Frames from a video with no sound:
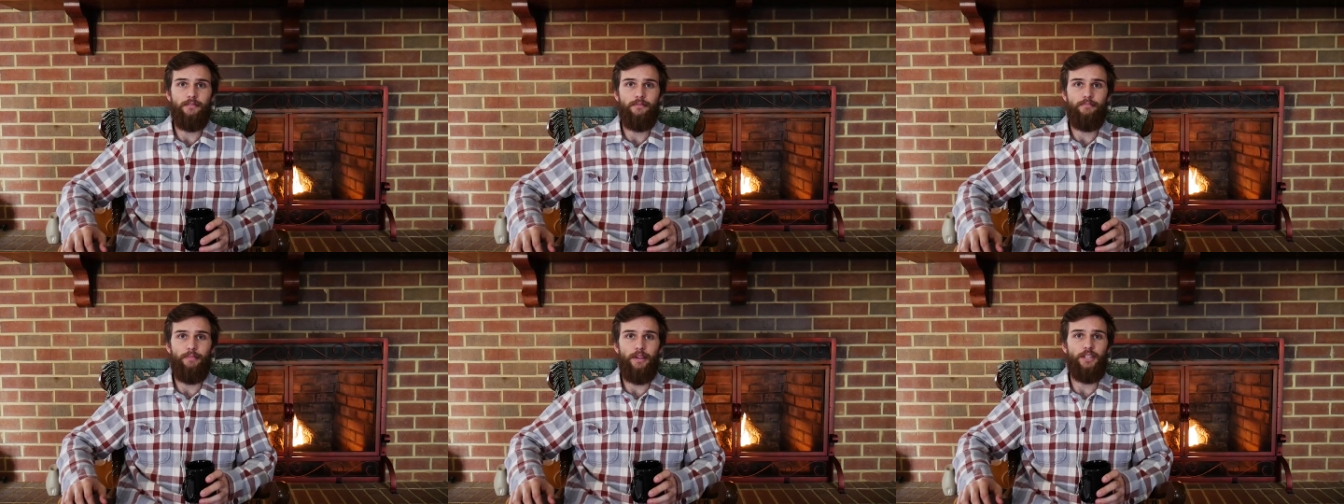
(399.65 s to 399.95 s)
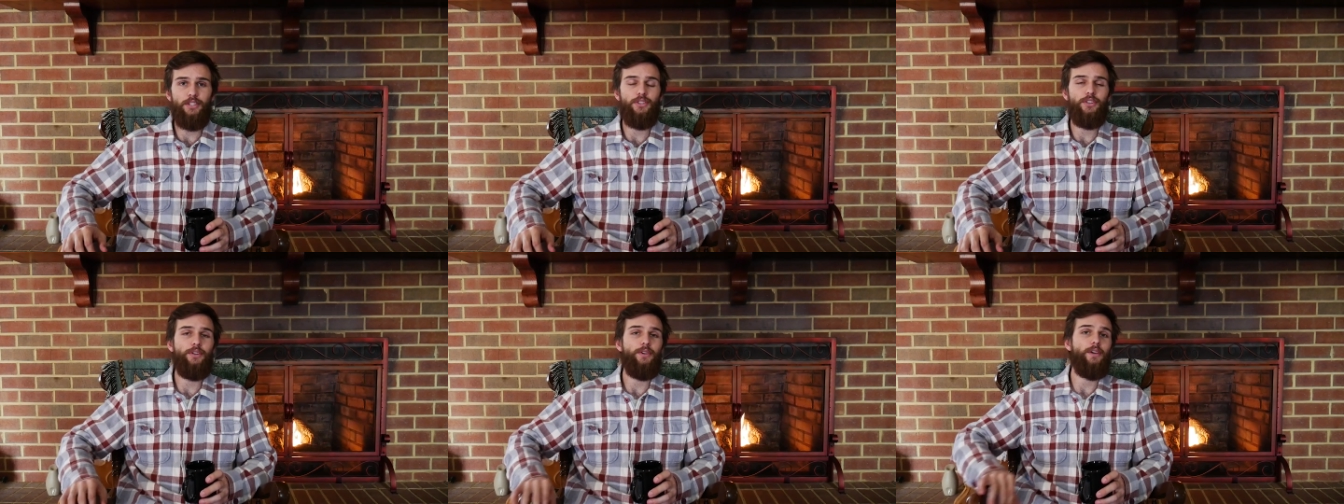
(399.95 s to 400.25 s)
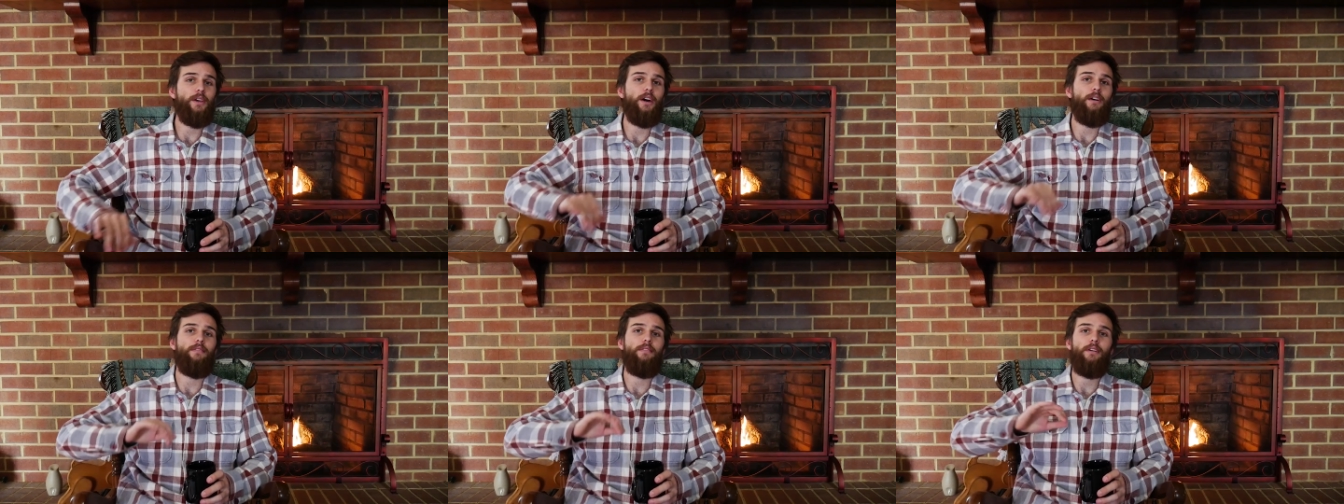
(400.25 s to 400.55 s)
make sure you
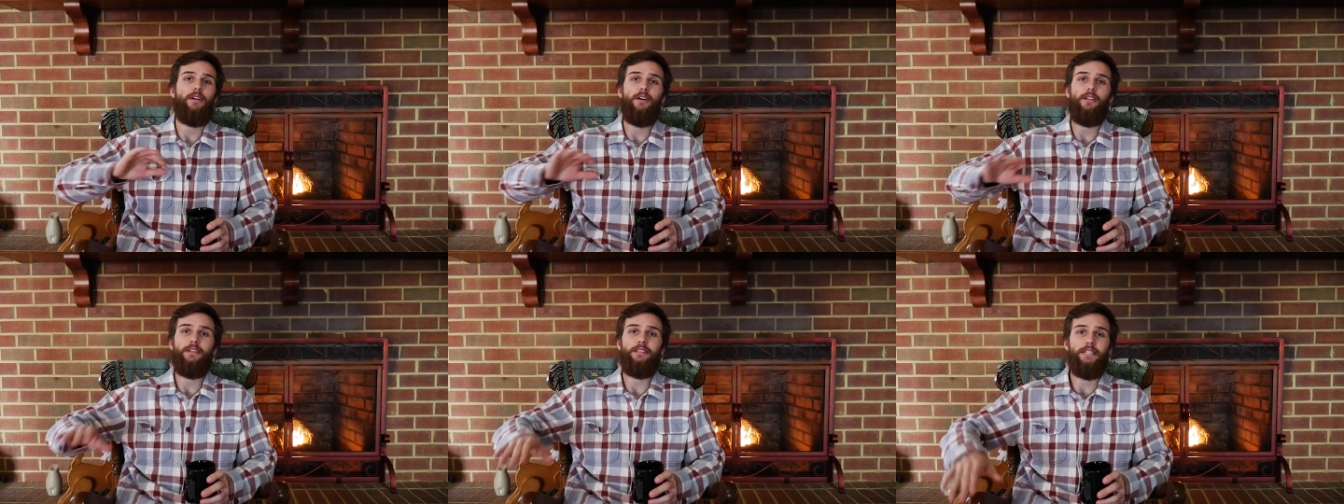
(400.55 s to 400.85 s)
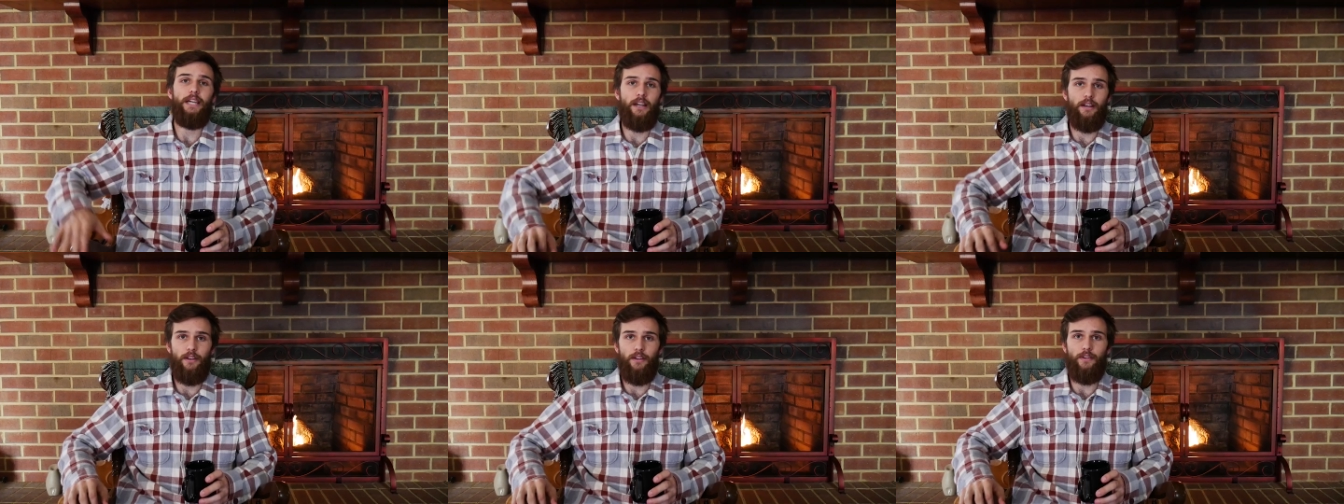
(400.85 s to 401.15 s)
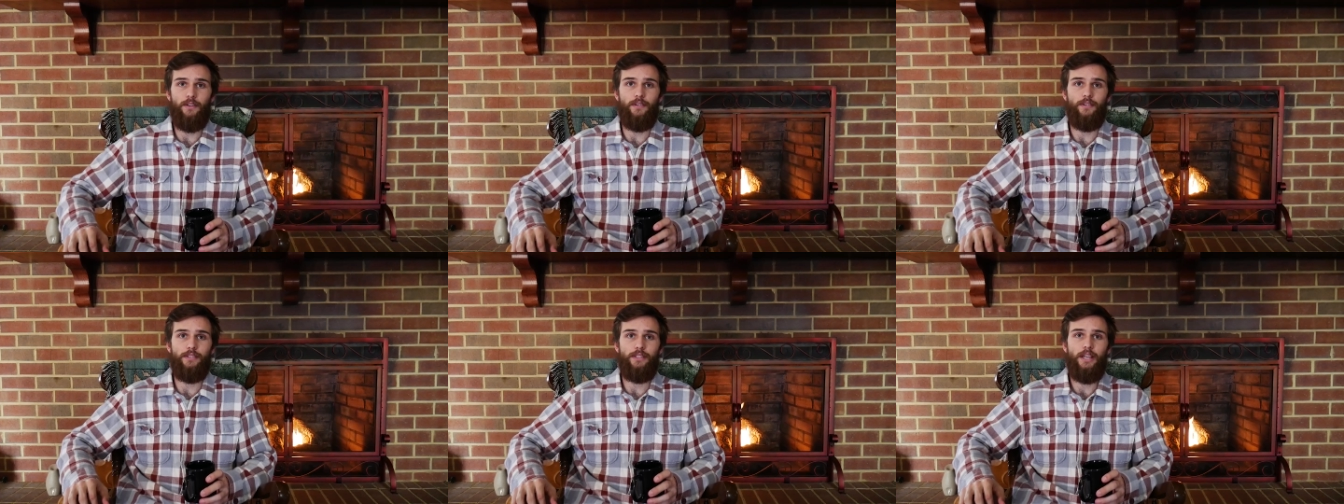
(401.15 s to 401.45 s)
cover all the
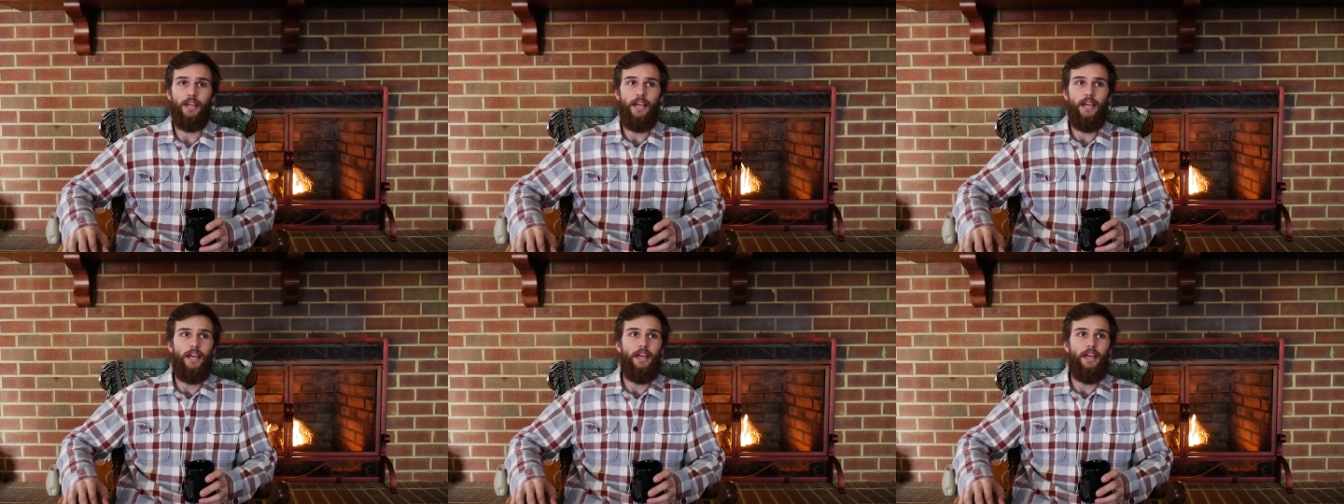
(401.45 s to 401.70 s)
technicals.